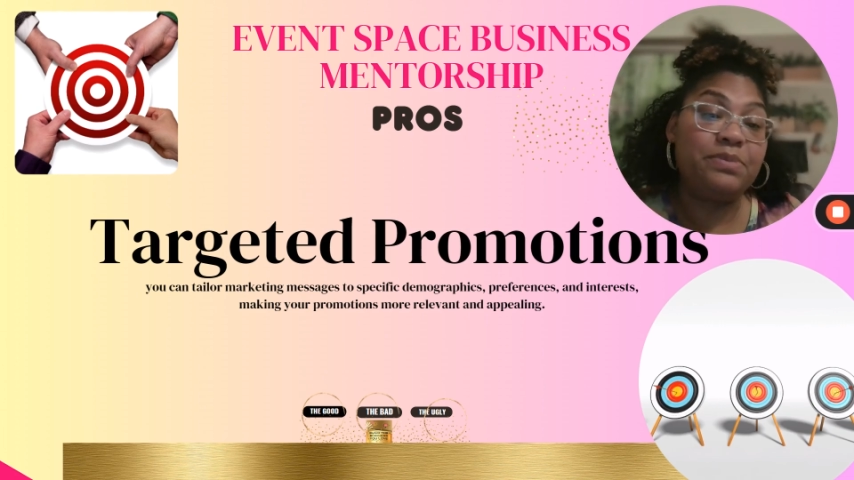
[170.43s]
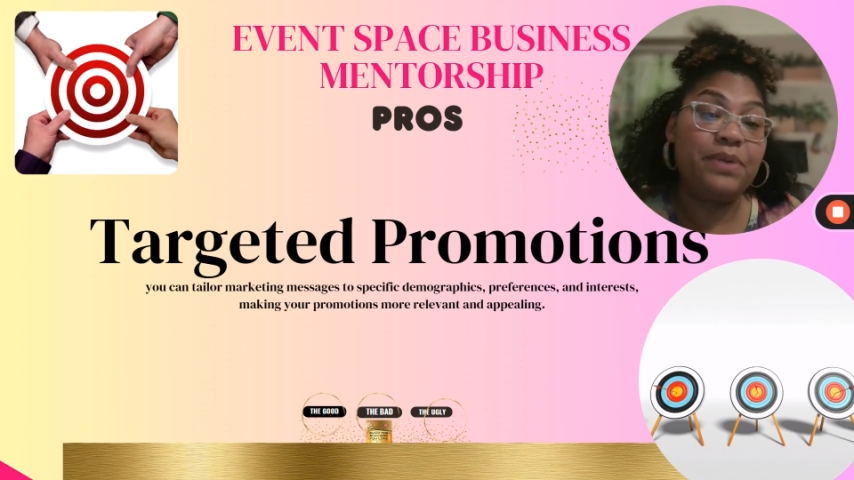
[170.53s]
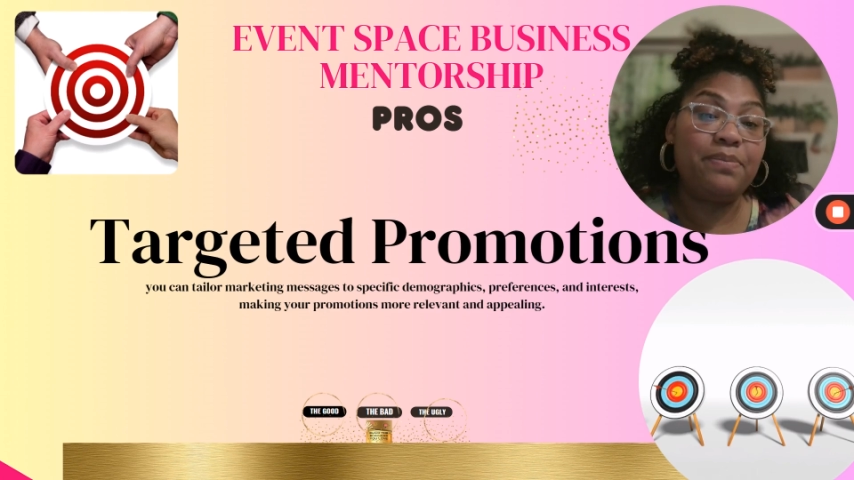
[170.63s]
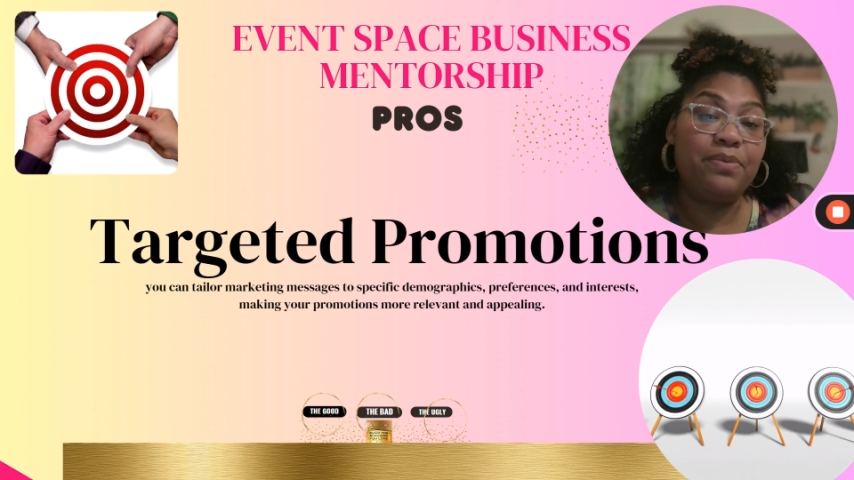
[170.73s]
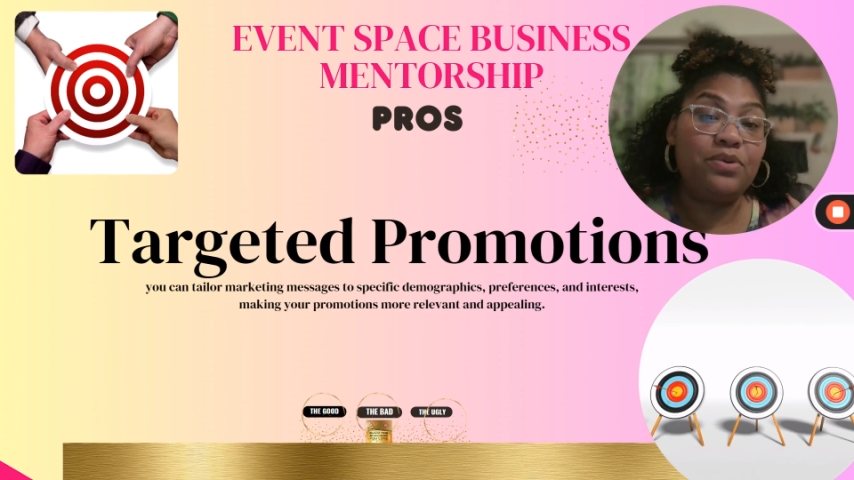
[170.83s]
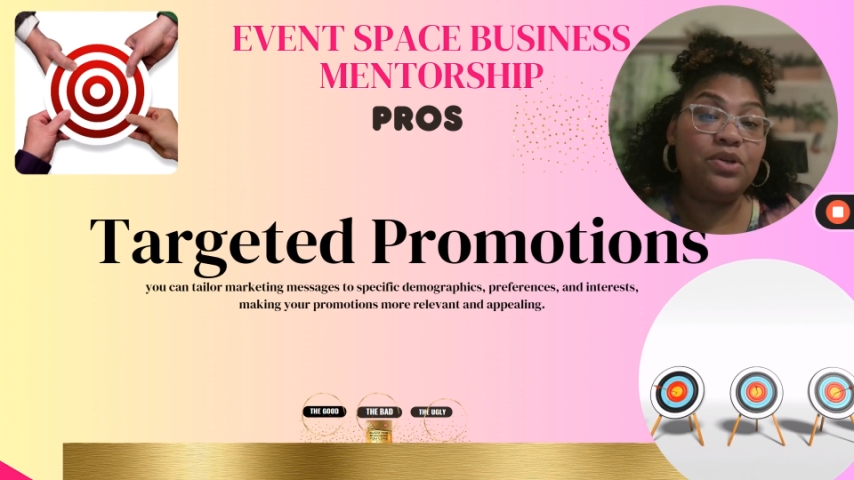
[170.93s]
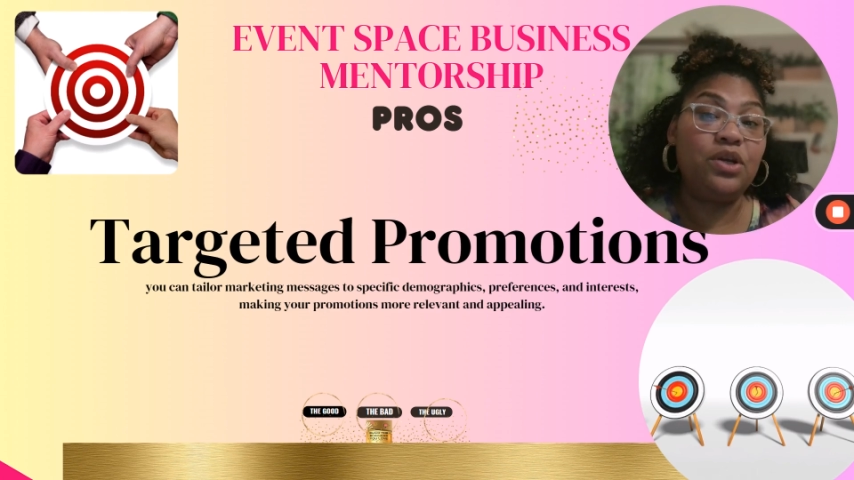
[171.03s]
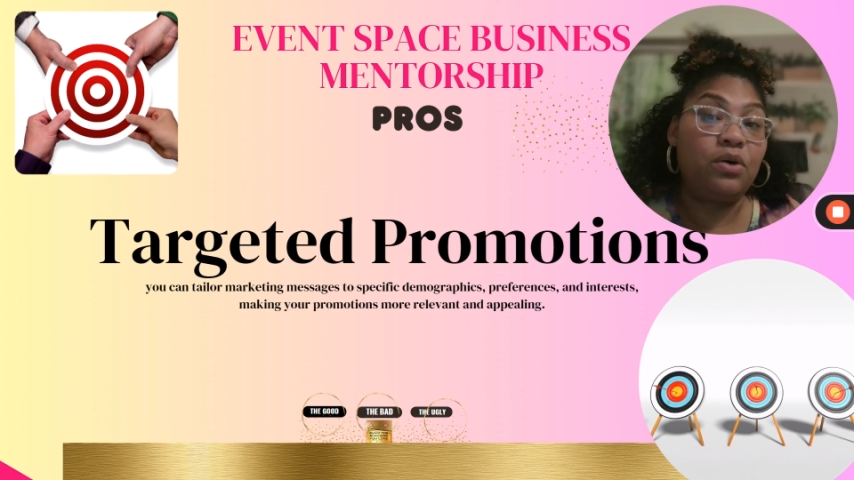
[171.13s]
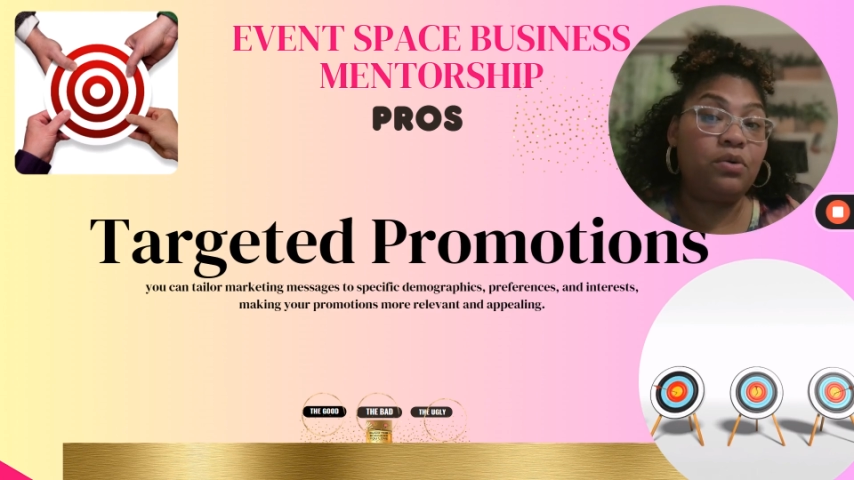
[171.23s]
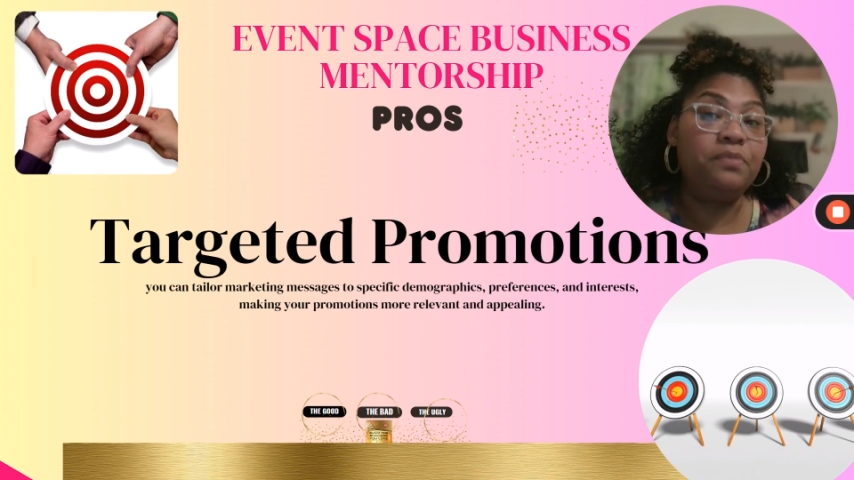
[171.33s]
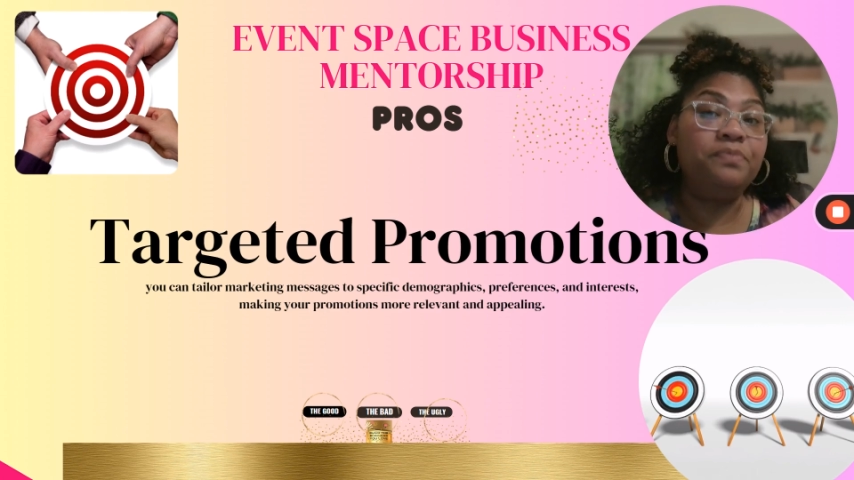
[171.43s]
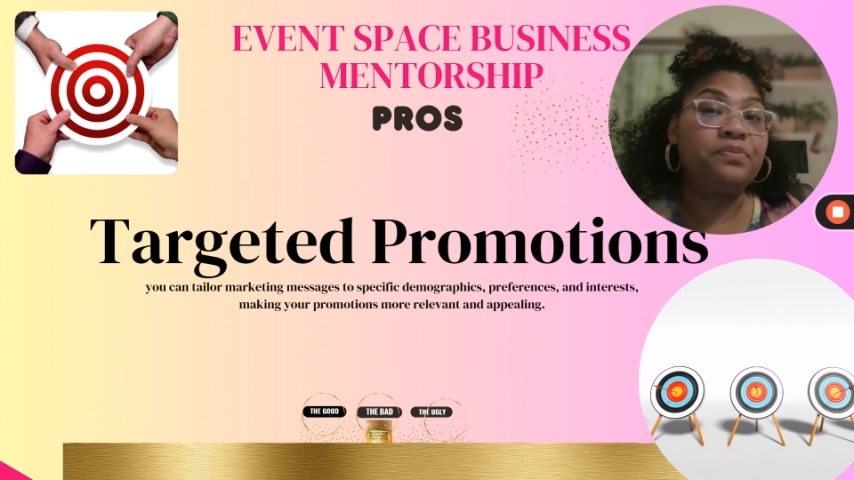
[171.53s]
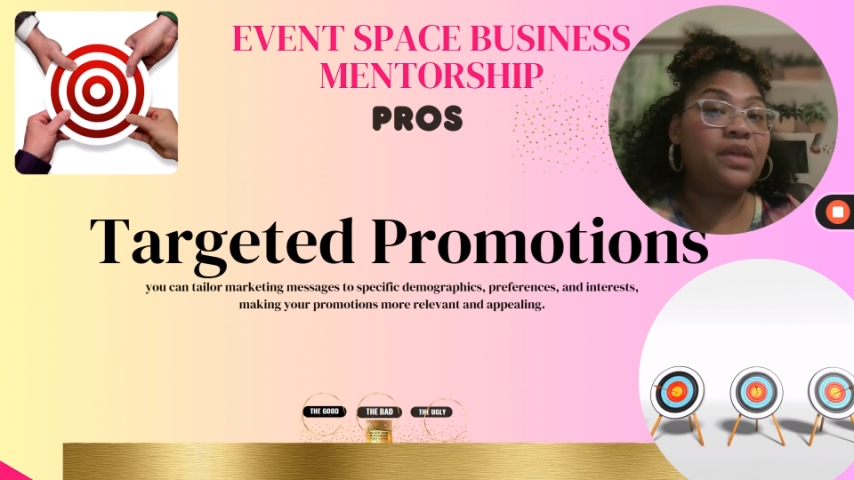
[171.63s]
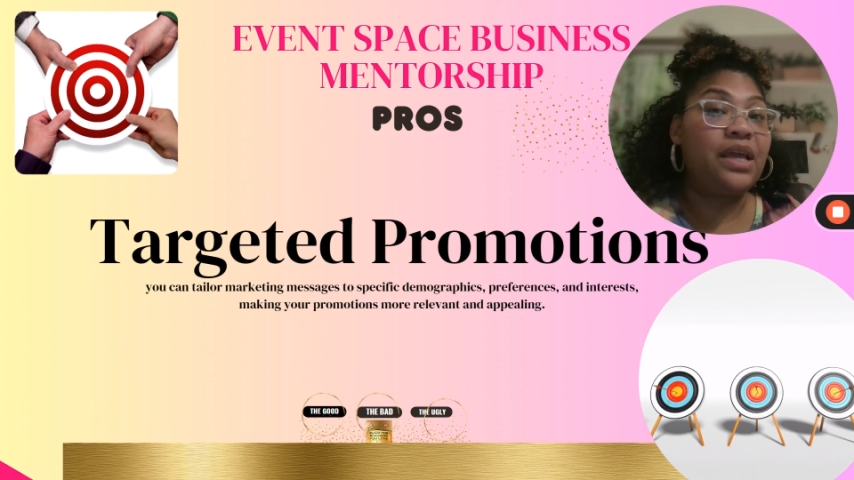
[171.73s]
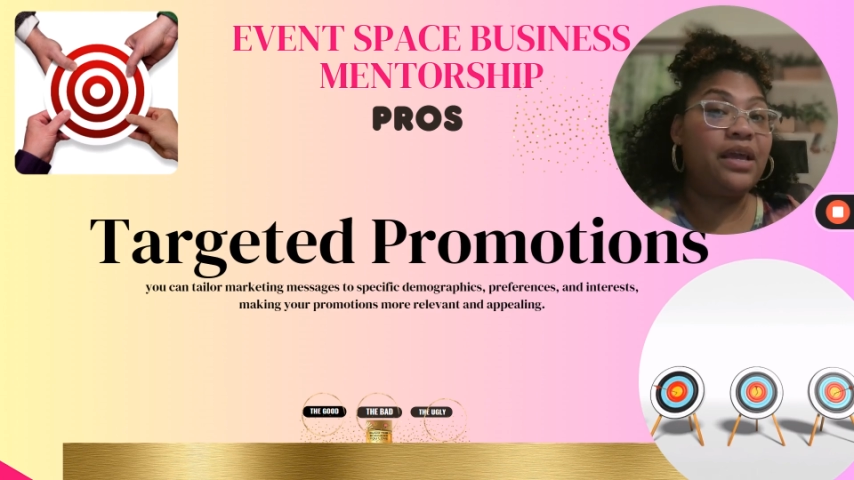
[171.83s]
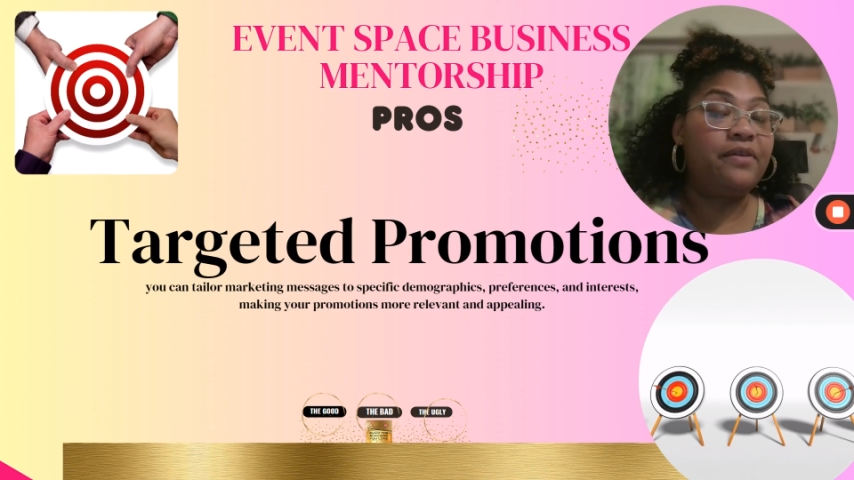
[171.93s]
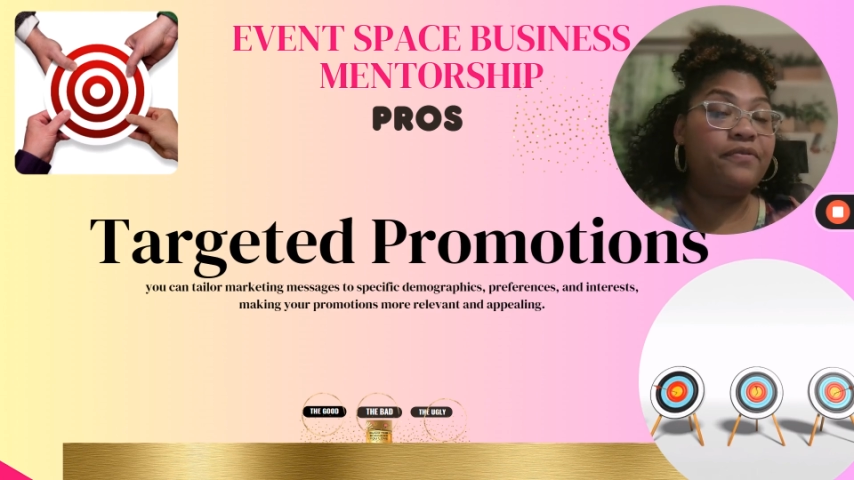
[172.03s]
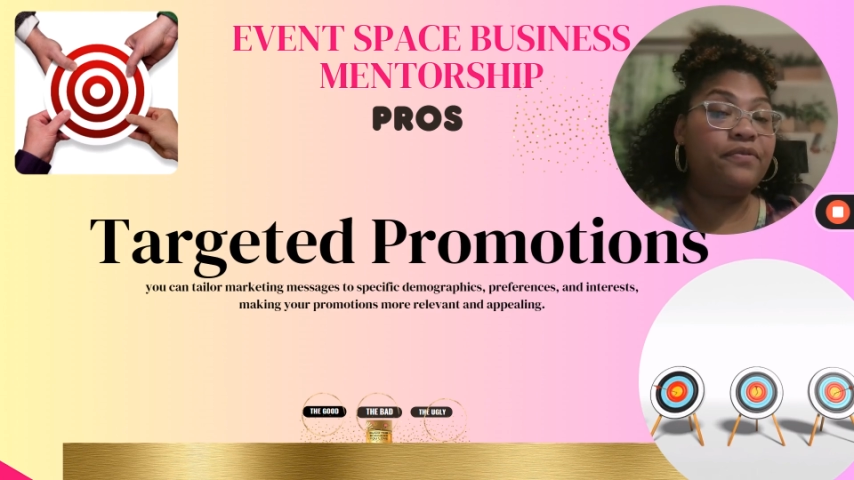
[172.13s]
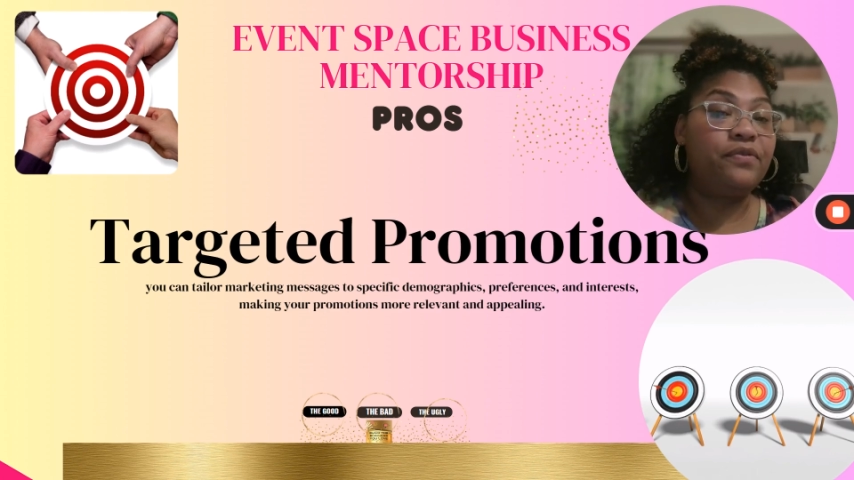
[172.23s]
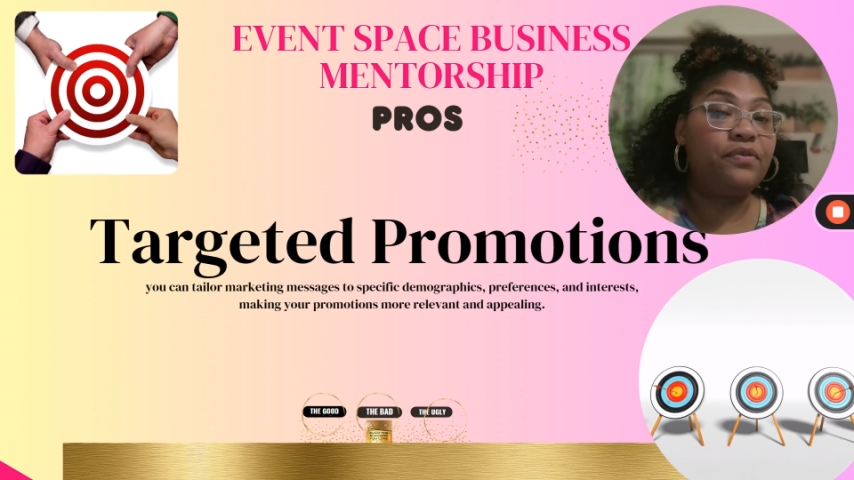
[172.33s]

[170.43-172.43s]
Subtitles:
people, if